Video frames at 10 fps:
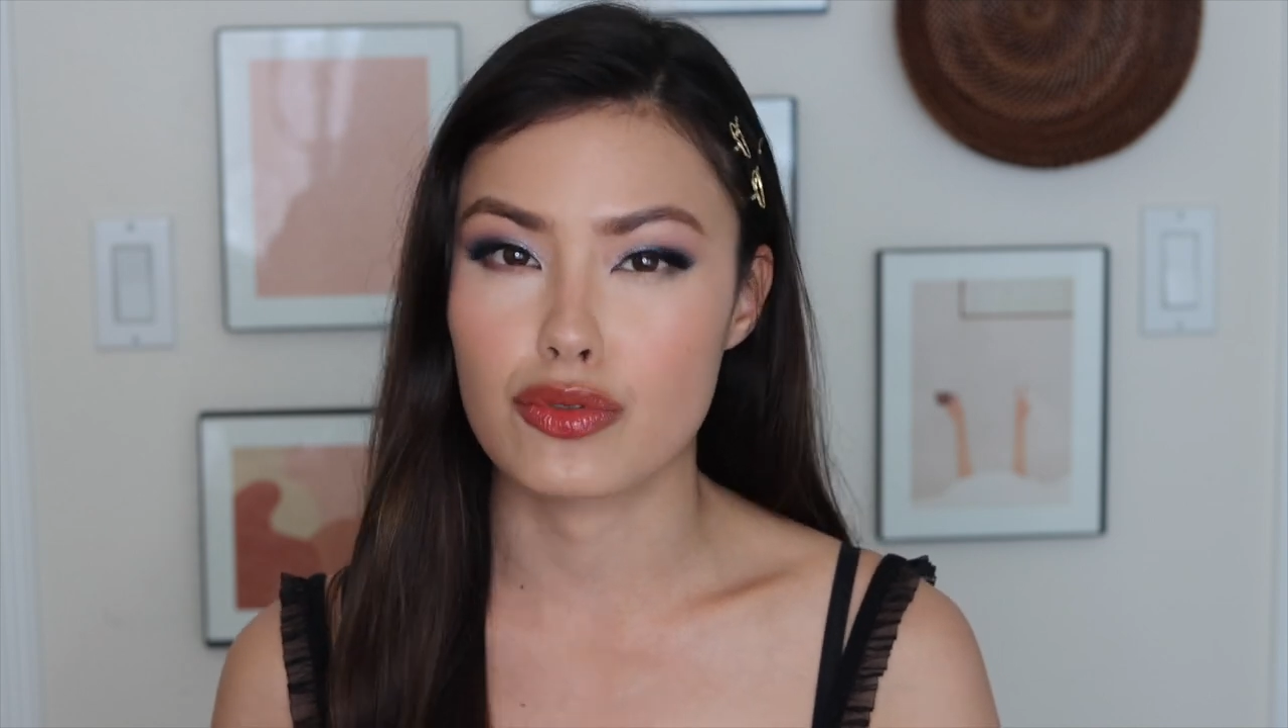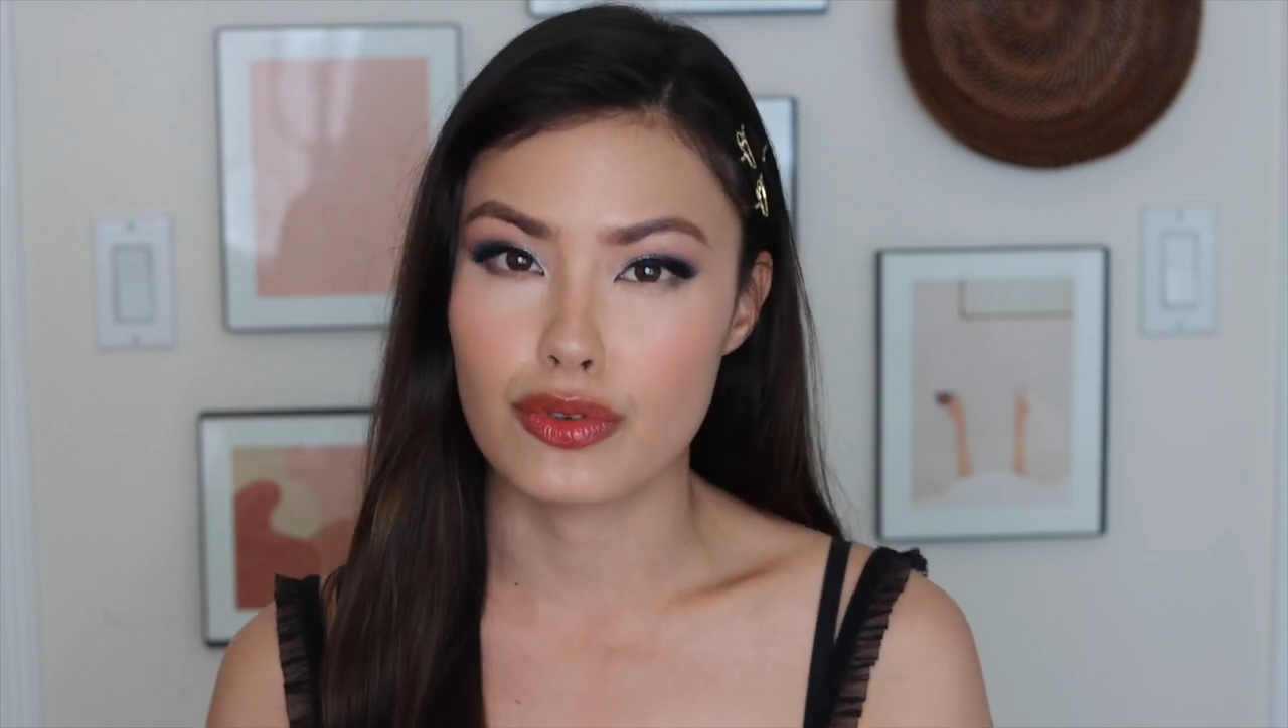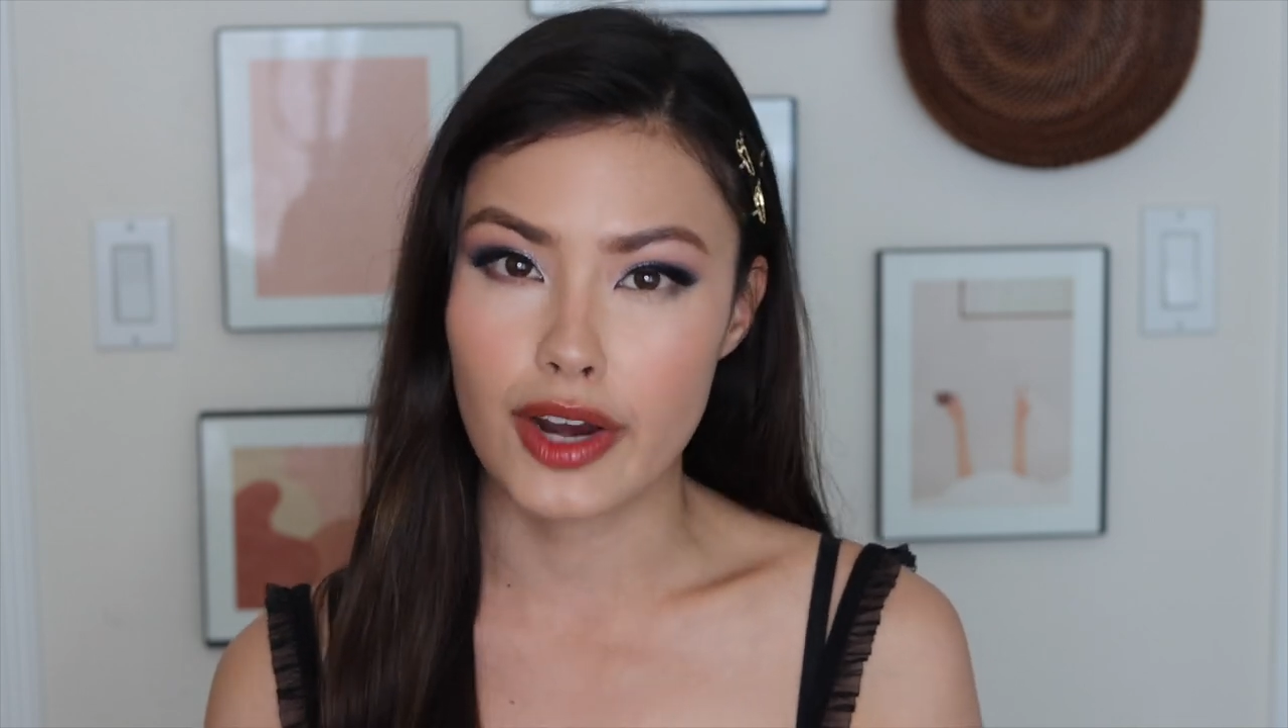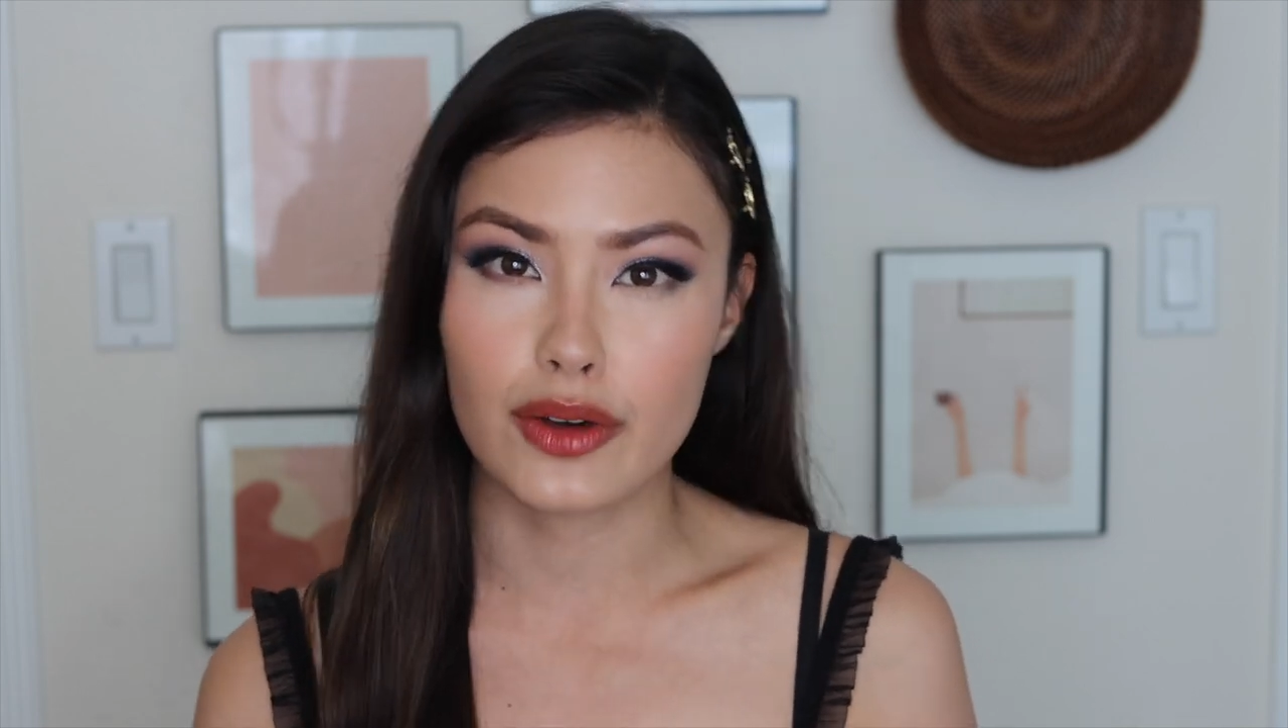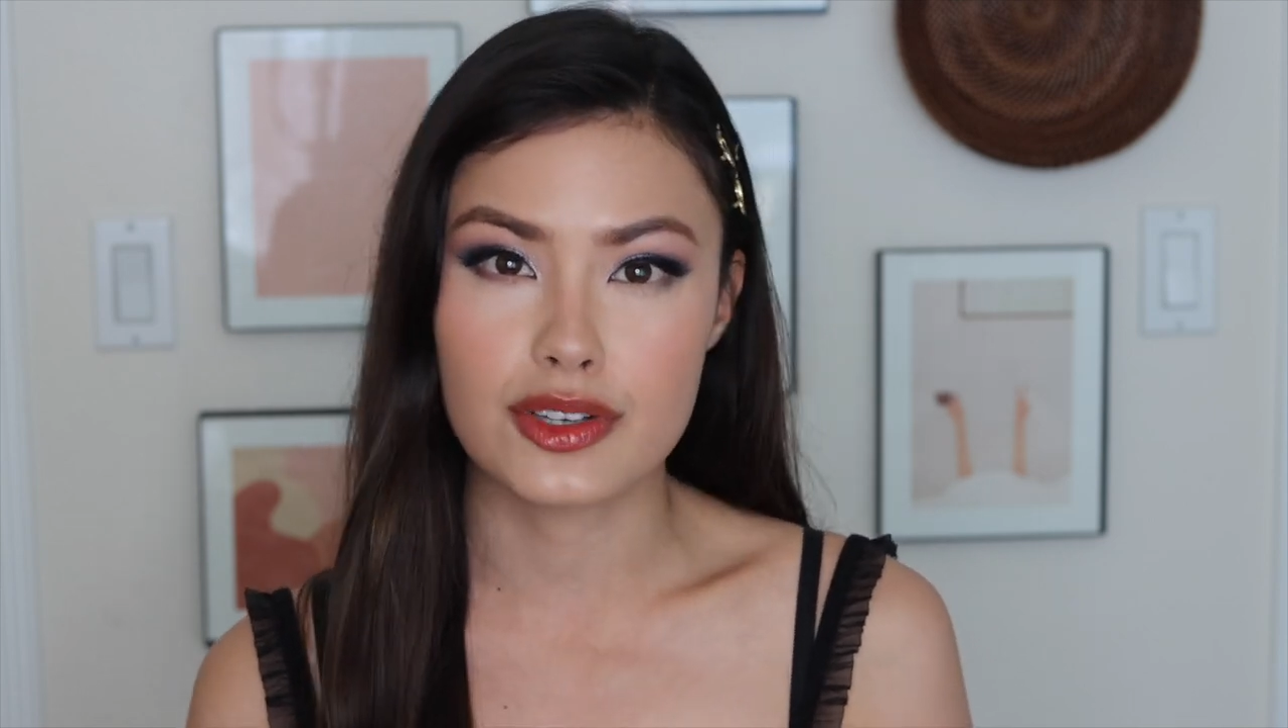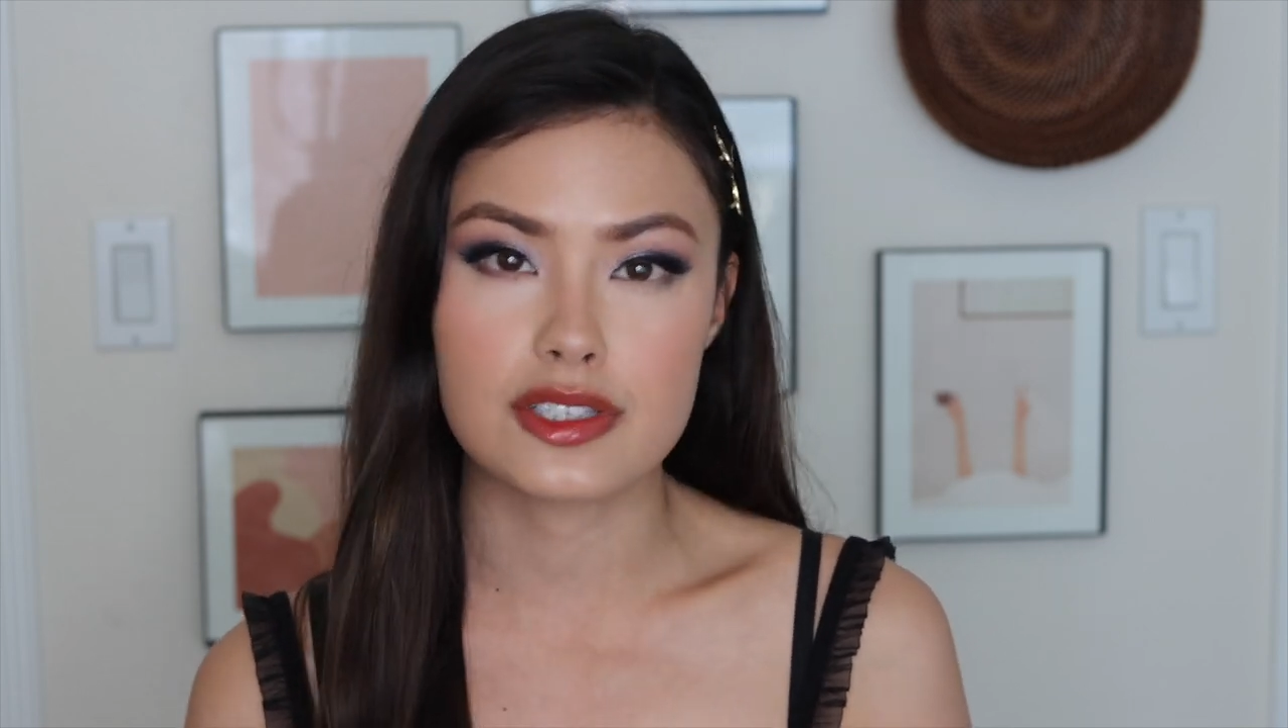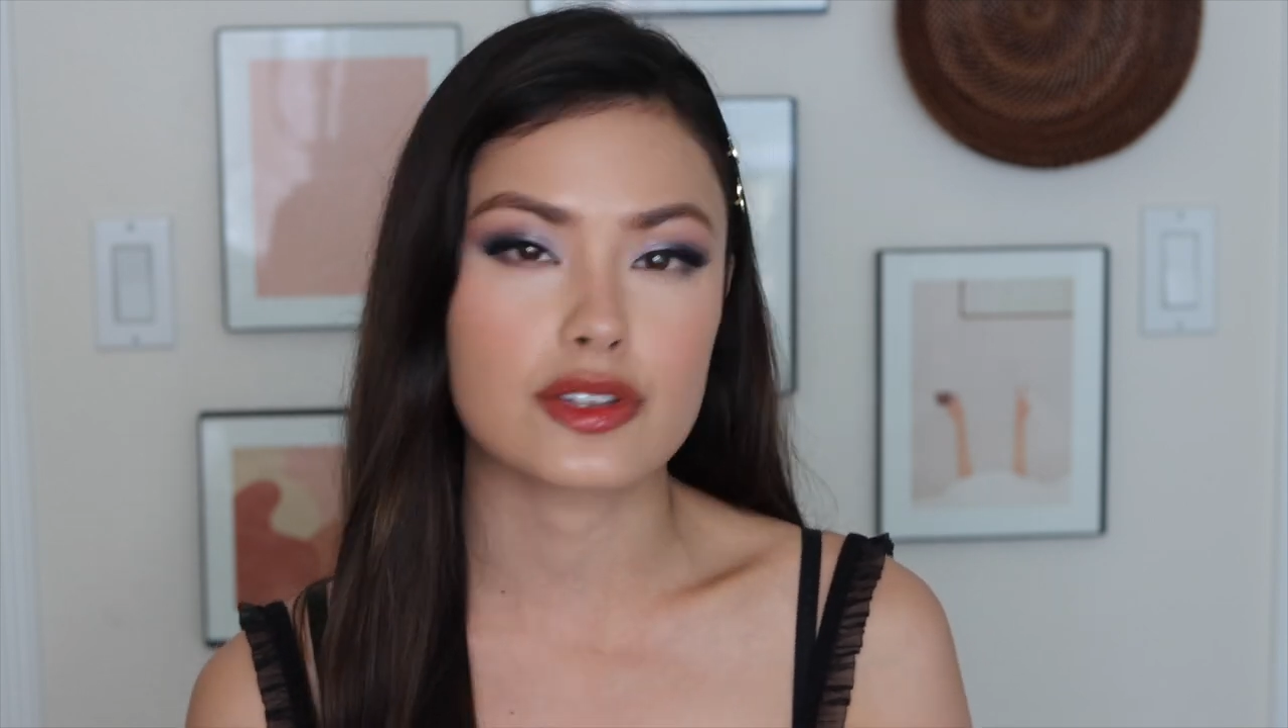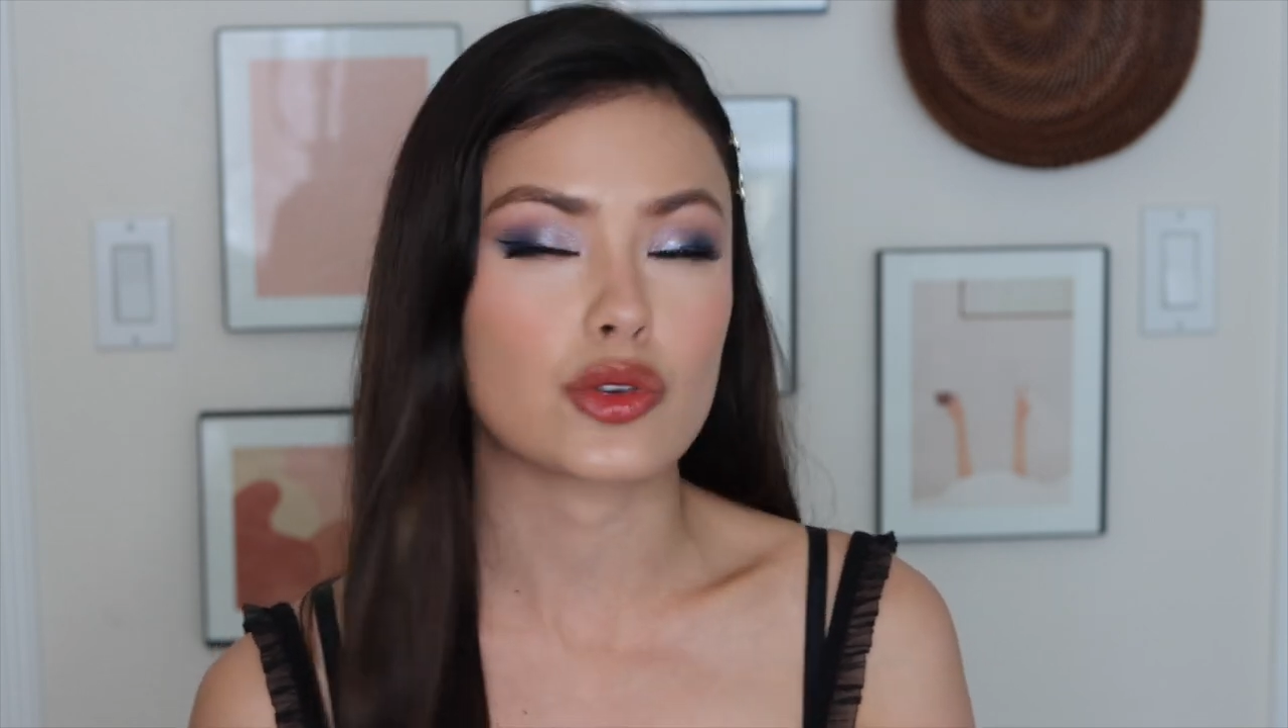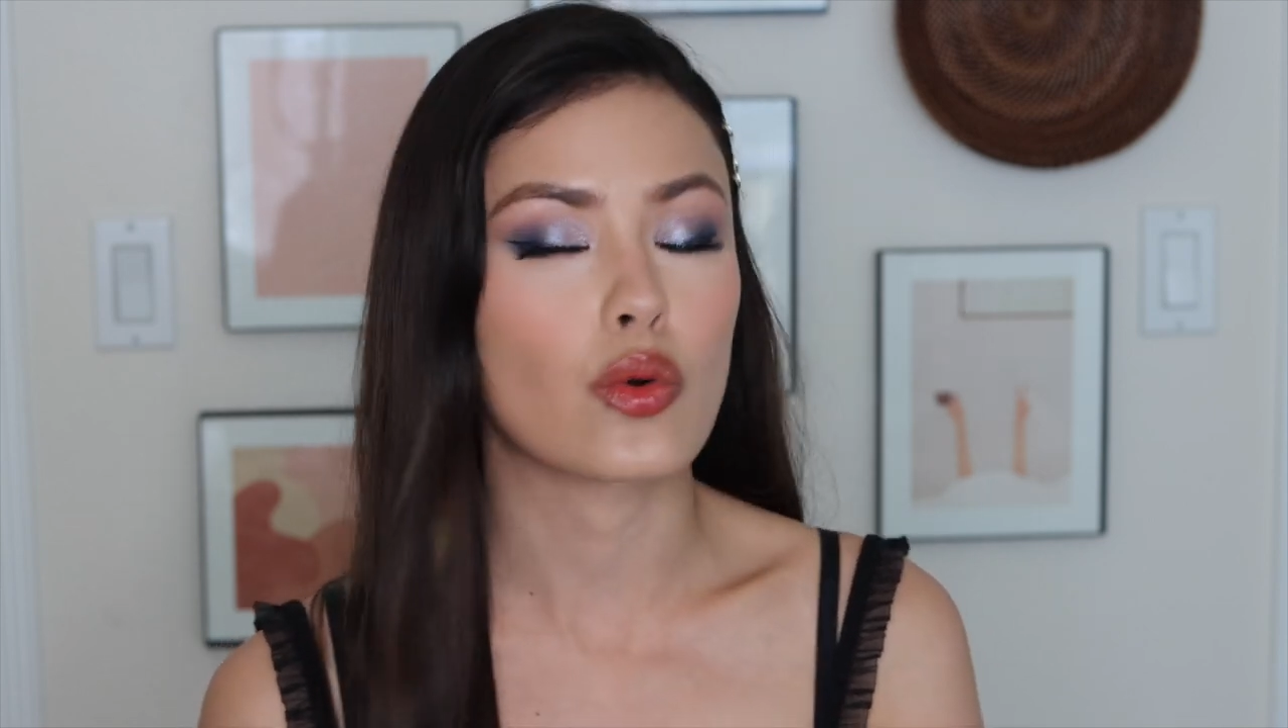fragrances